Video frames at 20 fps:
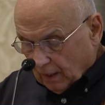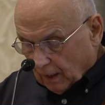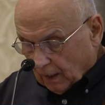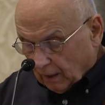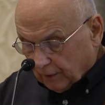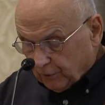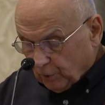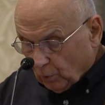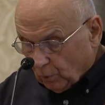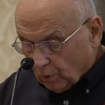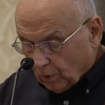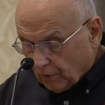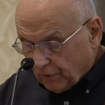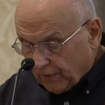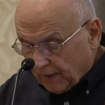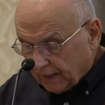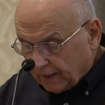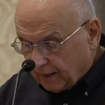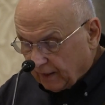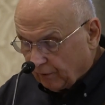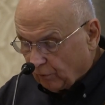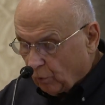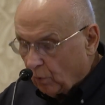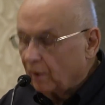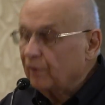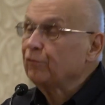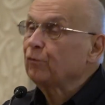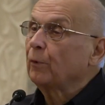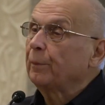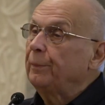I do want to thank
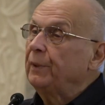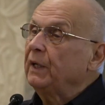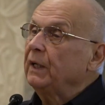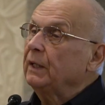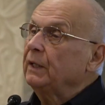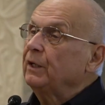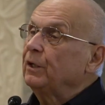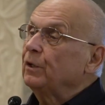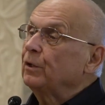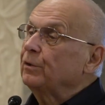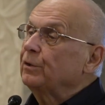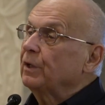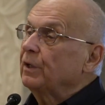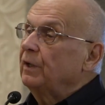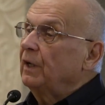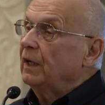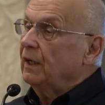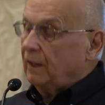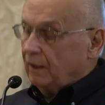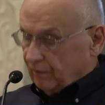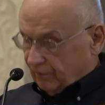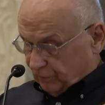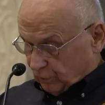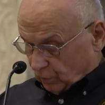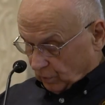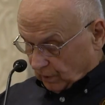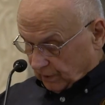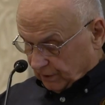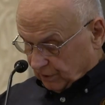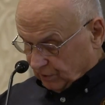everyone for being here today and
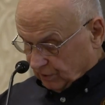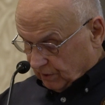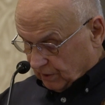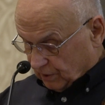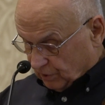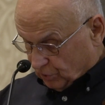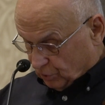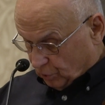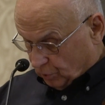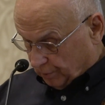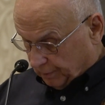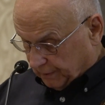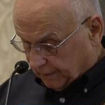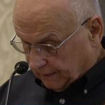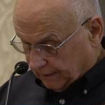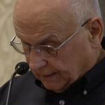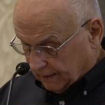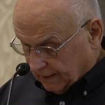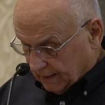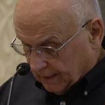for listening to me.